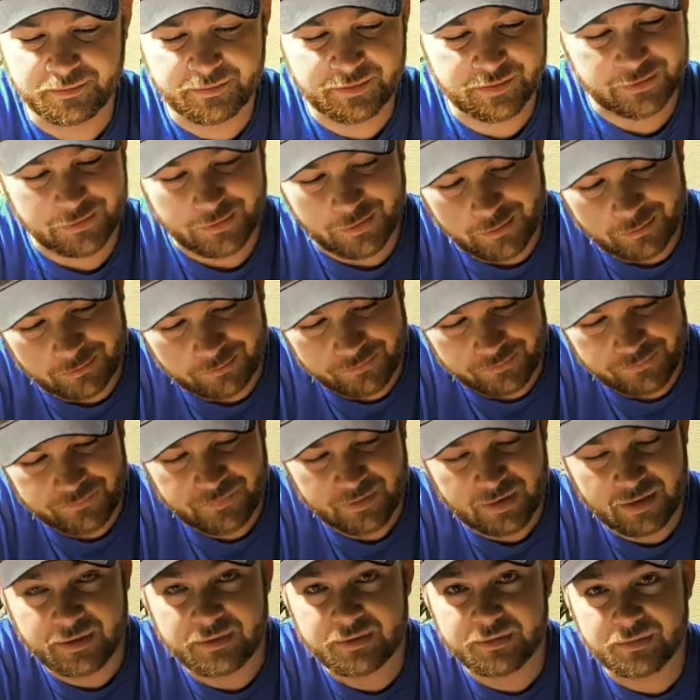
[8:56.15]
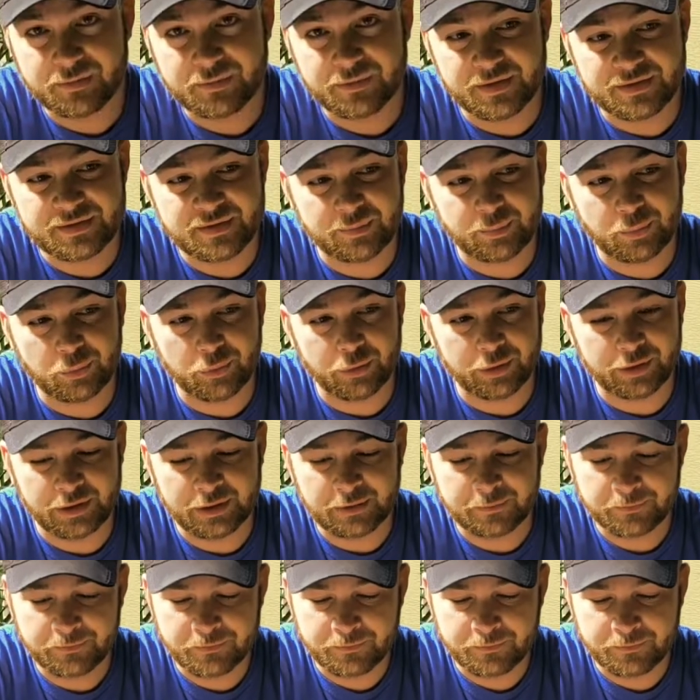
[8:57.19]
So it's disappointing.